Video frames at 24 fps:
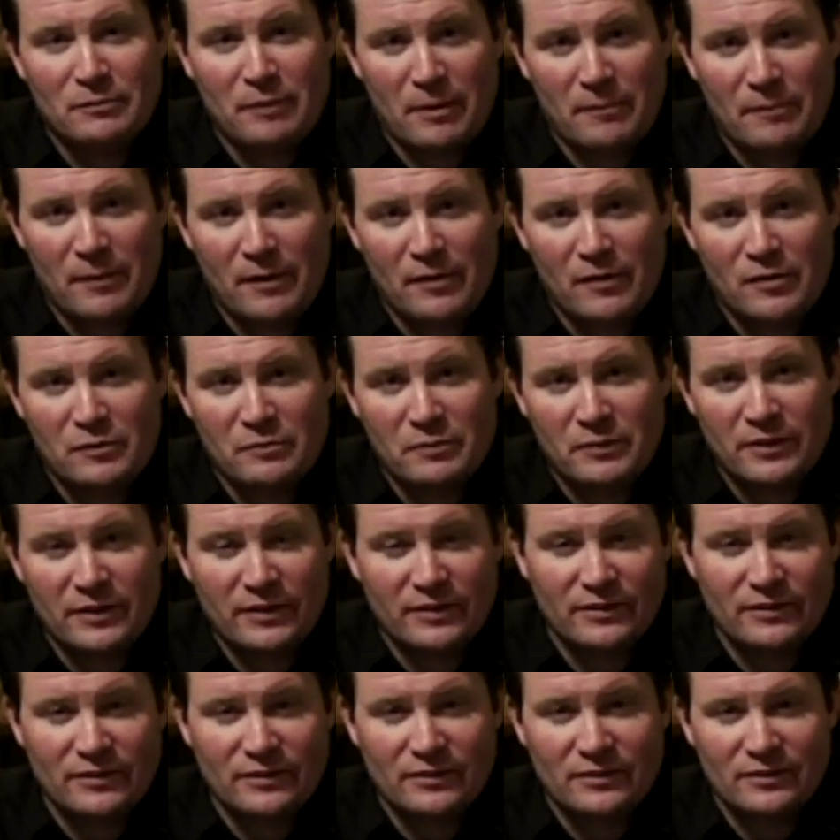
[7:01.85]
to my parents,
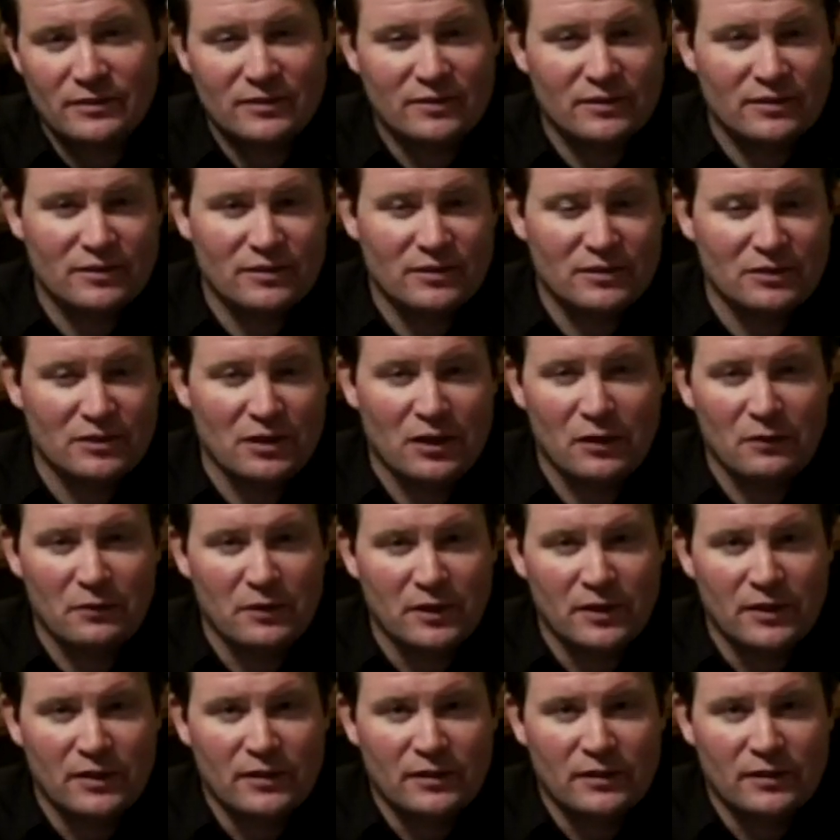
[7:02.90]
because
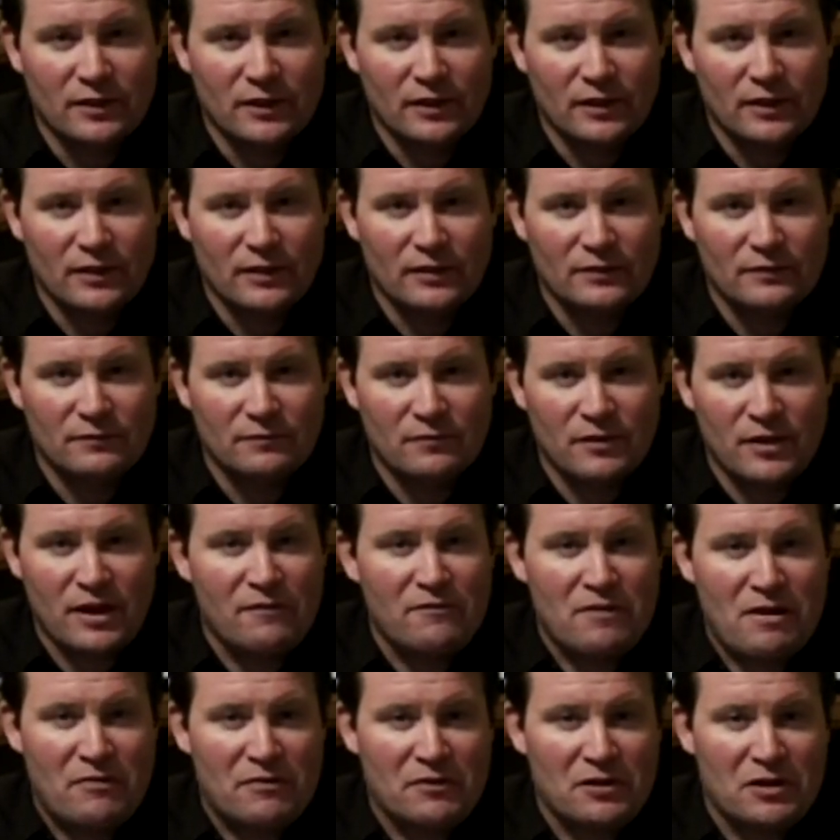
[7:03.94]
they
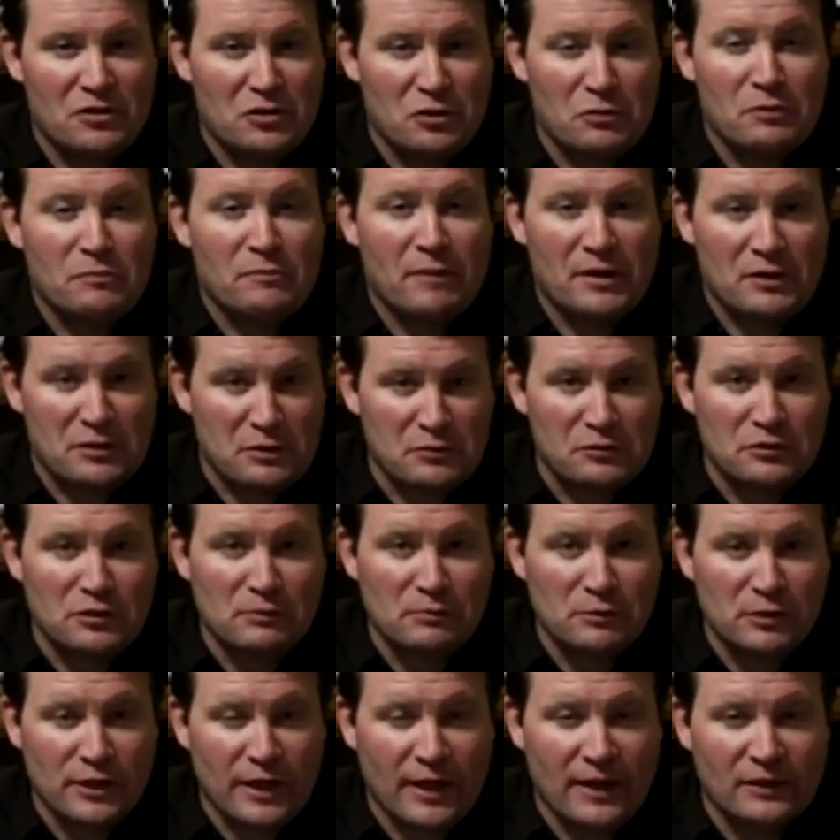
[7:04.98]
have nothing to do with my
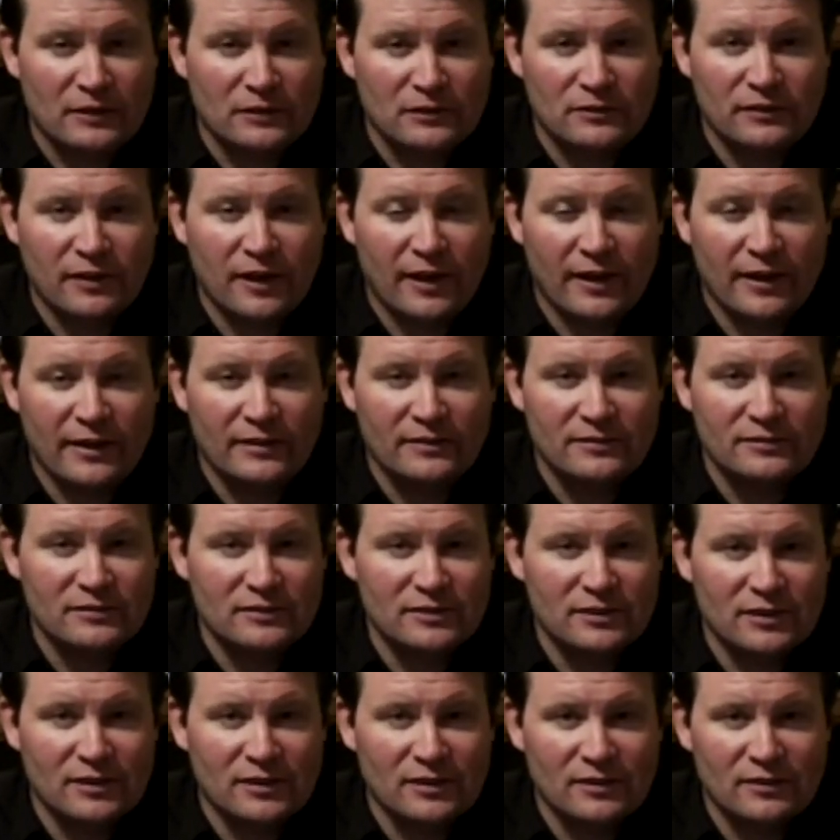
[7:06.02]
YouTube channel,
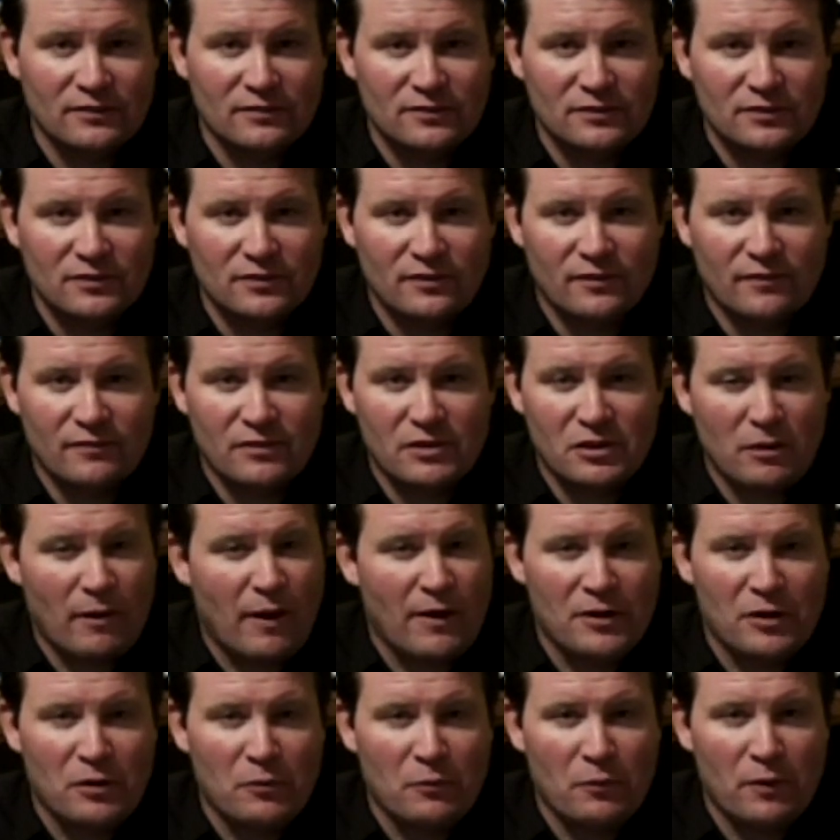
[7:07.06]
and
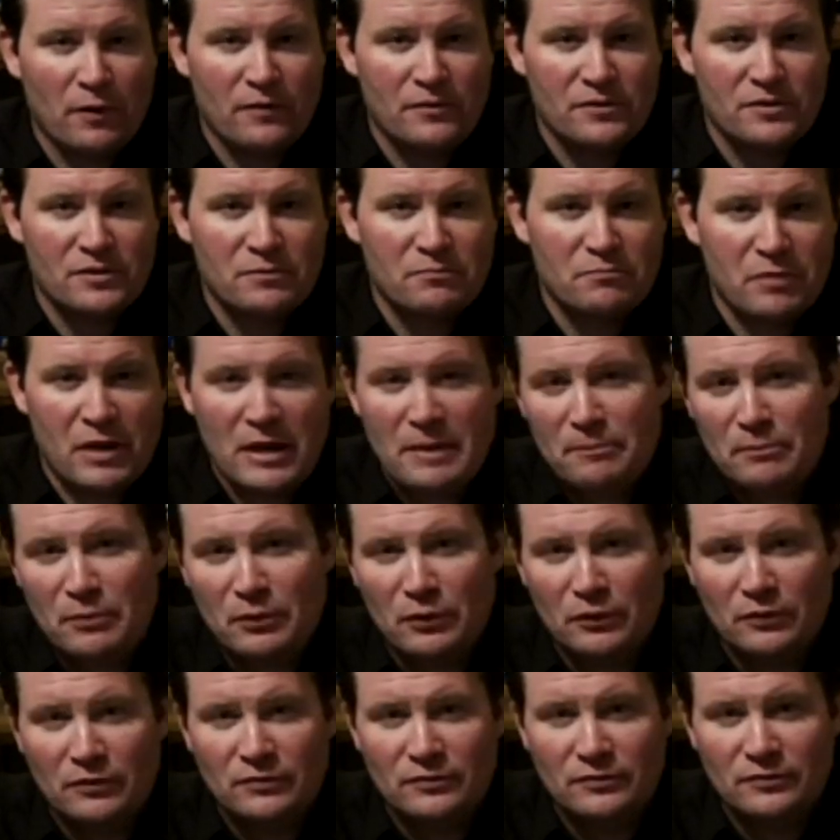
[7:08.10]
I don't want
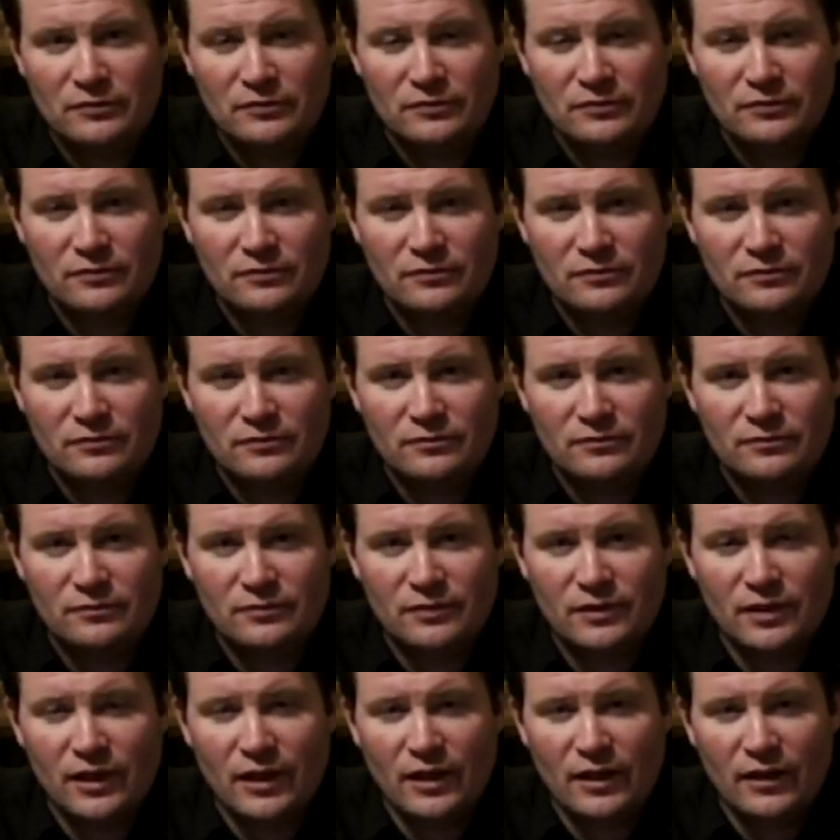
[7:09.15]
people
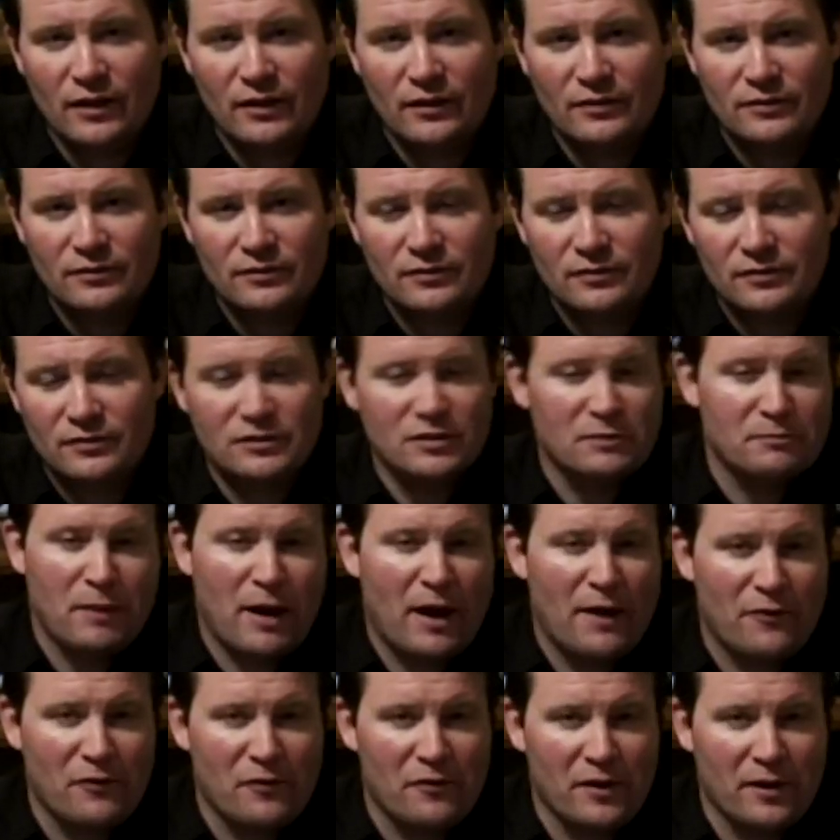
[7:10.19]
to
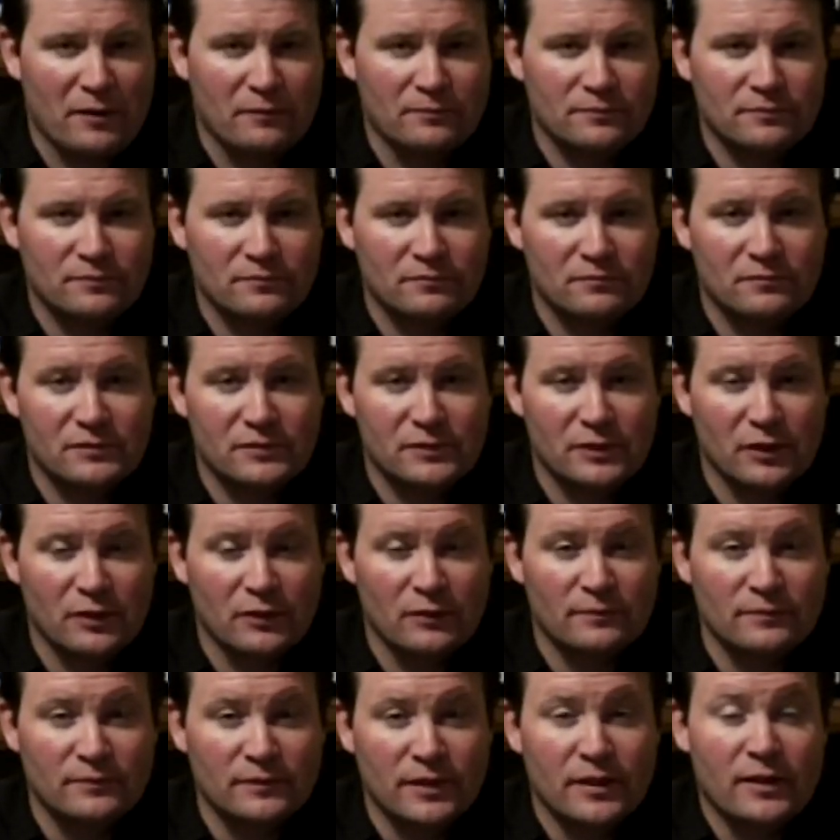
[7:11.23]
bother them.
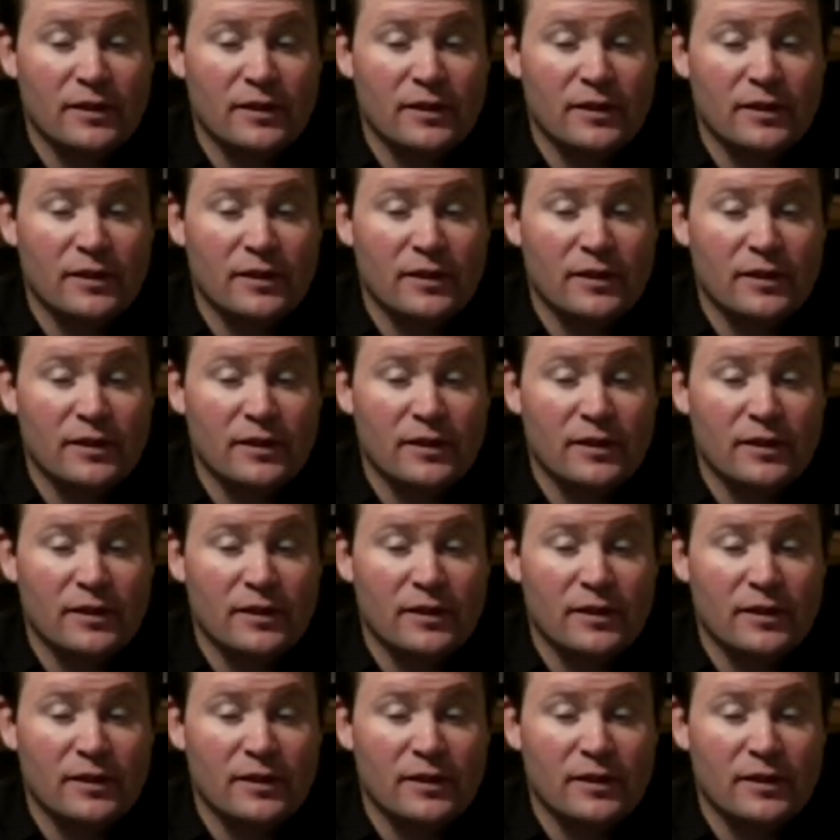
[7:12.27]
So